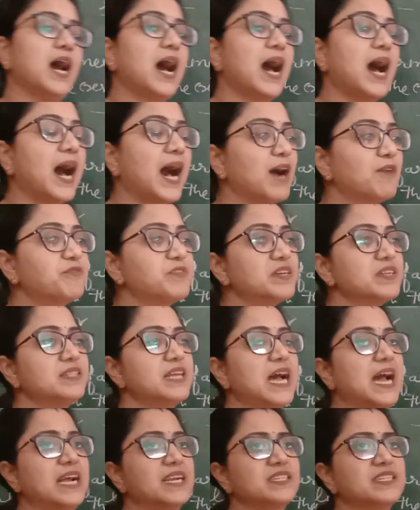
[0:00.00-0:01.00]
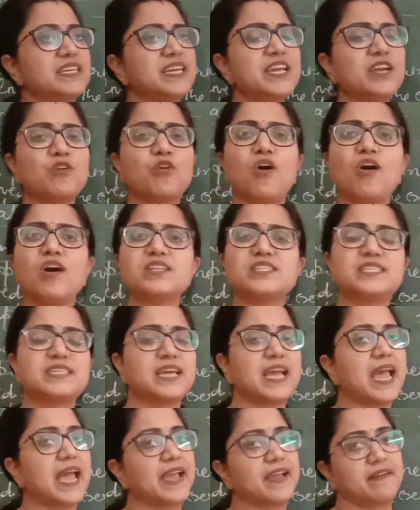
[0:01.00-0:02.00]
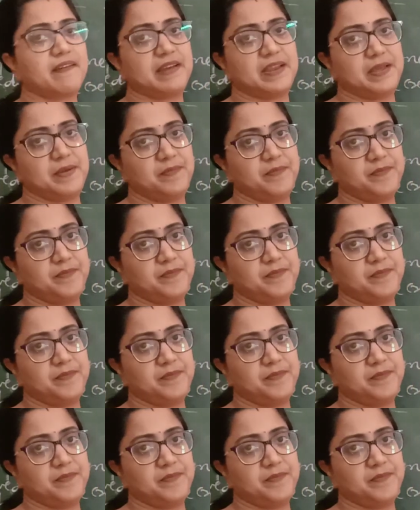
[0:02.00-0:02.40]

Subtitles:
After that, he got angry.